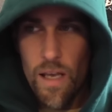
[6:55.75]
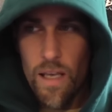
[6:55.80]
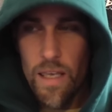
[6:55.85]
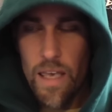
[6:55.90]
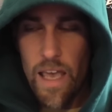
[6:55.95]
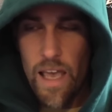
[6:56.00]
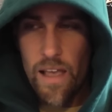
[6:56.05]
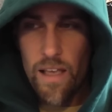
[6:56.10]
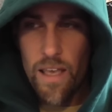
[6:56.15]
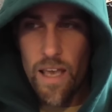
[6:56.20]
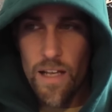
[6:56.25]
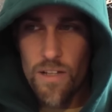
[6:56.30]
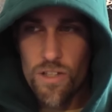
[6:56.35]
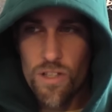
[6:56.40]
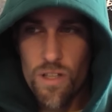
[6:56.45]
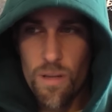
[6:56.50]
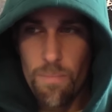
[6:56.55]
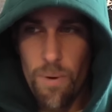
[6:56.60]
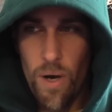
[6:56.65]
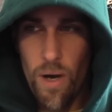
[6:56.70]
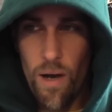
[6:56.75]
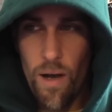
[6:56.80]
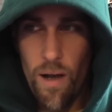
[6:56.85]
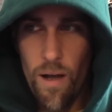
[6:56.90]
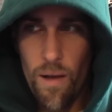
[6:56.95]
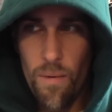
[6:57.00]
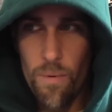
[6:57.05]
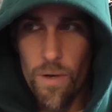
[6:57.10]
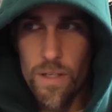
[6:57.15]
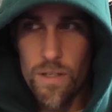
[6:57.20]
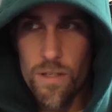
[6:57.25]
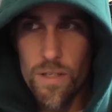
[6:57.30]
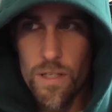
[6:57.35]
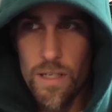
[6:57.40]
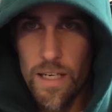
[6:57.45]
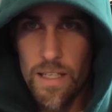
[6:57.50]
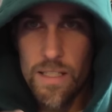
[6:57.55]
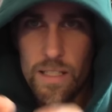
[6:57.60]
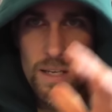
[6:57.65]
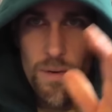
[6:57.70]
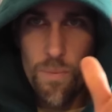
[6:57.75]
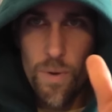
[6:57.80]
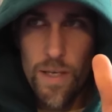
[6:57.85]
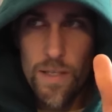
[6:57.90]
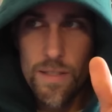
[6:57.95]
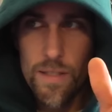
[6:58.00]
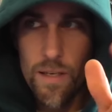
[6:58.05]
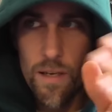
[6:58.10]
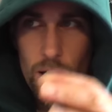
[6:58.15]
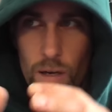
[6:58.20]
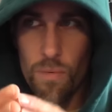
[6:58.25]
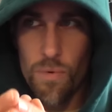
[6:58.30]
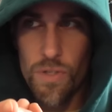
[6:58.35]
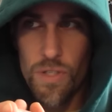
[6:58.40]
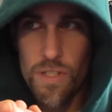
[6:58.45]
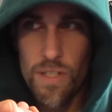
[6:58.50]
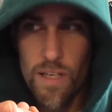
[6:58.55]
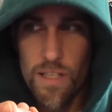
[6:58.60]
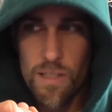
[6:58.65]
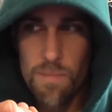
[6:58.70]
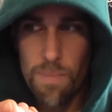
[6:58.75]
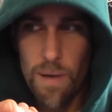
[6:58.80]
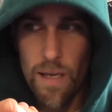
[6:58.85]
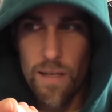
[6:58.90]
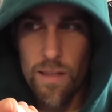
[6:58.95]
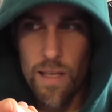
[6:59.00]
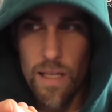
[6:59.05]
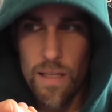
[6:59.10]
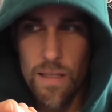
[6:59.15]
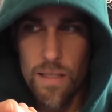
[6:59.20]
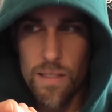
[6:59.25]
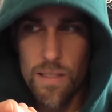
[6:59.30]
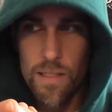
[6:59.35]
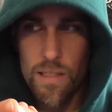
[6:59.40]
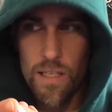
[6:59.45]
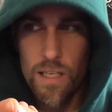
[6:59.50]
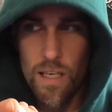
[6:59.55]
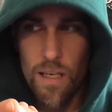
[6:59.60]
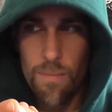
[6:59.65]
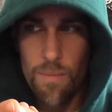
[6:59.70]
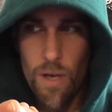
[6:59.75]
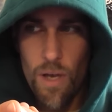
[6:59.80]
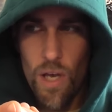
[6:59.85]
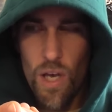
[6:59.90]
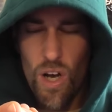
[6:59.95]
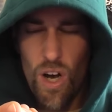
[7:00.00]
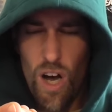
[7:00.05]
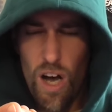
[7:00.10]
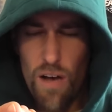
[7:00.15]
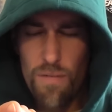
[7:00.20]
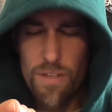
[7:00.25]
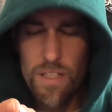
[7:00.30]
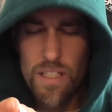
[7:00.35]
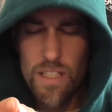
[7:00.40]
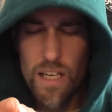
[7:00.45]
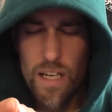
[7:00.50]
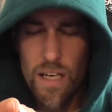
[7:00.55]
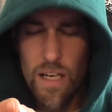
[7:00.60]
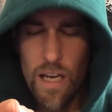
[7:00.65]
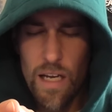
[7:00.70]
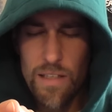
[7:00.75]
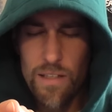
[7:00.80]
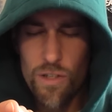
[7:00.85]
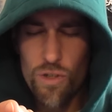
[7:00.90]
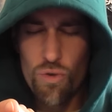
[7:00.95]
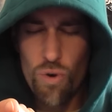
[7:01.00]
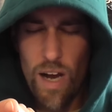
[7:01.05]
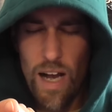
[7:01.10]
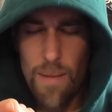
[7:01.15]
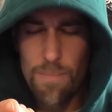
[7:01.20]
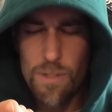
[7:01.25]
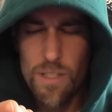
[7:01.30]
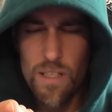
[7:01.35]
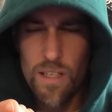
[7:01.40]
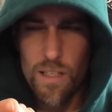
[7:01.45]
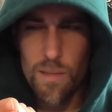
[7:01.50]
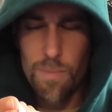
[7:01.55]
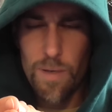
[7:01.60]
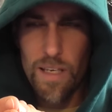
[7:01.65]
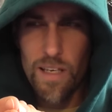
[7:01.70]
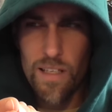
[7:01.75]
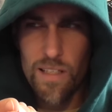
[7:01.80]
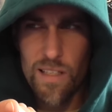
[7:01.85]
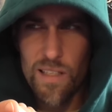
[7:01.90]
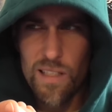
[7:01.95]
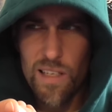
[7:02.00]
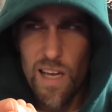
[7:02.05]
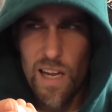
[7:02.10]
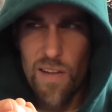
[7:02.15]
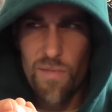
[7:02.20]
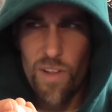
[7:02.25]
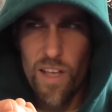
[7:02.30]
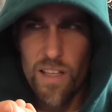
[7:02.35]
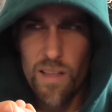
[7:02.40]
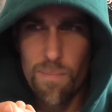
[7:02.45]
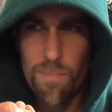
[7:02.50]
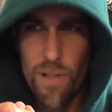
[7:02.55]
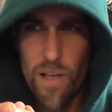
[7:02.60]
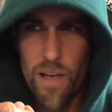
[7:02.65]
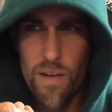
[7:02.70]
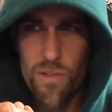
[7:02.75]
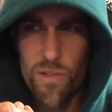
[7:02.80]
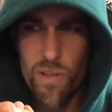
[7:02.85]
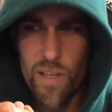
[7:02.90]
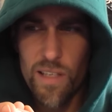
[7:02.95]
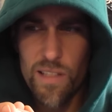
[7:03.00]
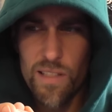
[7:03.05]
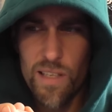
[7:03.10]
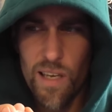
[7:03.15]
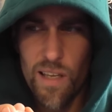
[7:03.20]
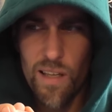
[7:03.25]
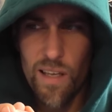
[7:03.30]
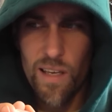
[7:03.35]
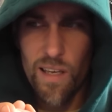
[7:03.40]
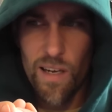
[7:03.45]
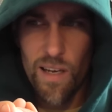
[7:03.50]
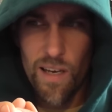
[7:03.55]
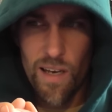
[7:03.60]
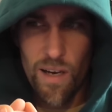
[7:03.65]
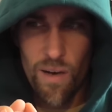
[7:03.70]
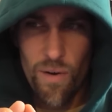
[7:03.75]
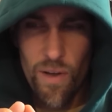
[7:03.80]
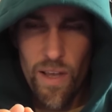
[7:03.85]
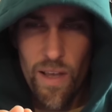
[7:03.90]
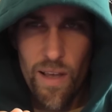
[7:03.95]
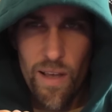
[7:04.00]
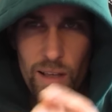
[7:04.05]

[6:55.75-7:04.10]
Can't catch the ball, which I said weeks ago was suspect that this team all of a sudden got the dropsies because it's kind of like the players are like saying like, you know,